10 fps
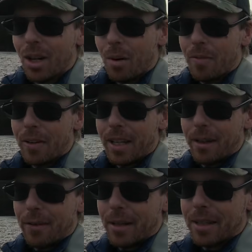hopefully
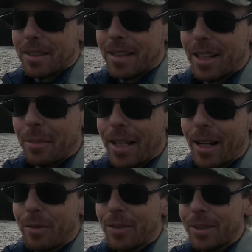you found this a little bit
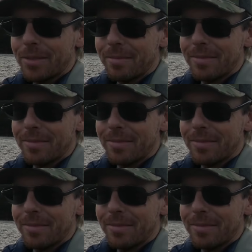helpful.